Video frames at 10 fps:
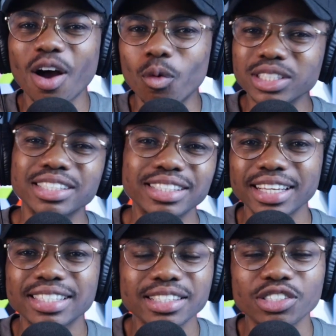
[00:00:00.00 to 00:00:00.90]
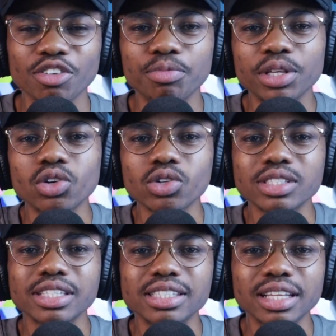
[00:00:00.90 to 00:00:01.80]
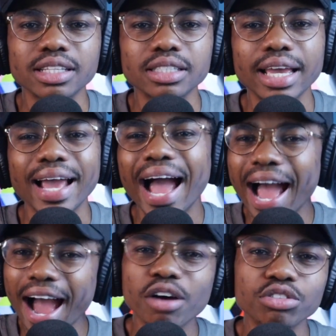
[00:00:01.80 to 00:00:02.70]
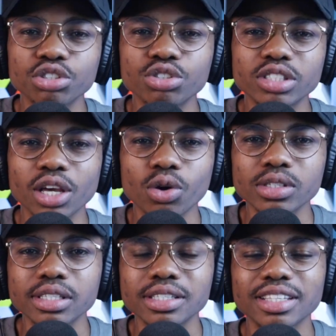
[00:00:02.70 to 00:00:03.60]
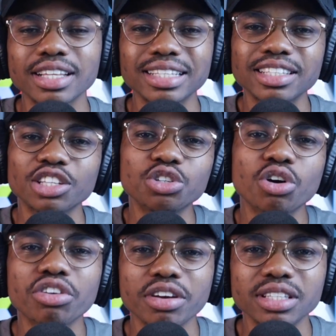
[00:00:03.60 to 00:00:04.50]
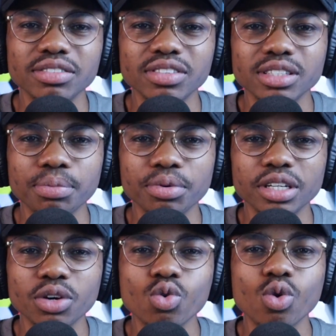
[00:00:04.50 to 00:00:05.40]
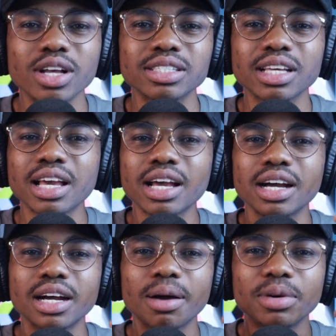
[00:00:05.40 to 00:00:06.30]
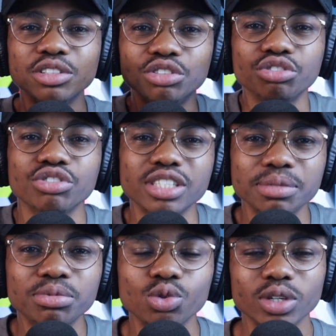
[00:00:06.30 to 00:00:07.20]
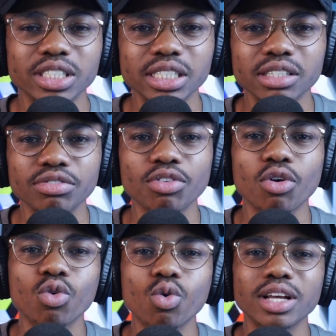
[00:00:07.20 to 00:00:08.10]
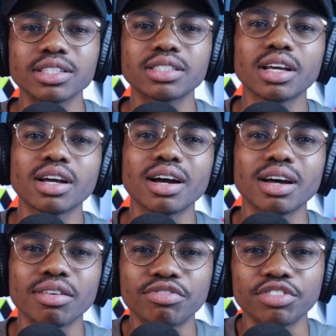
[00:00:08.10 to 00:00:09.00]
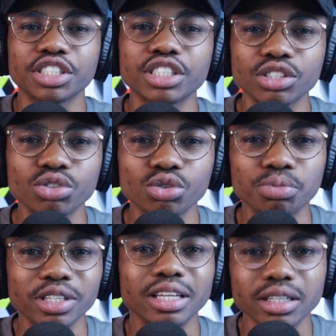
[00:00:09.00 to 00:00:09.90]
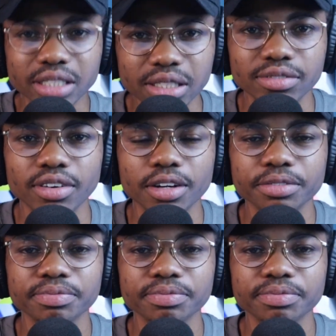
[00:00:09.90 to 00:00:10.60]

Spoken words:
What is the essence of being consistent? How do you stay consistent as a young creative entrepreneur who has a dream to achieve or who has a vision to be an achiever?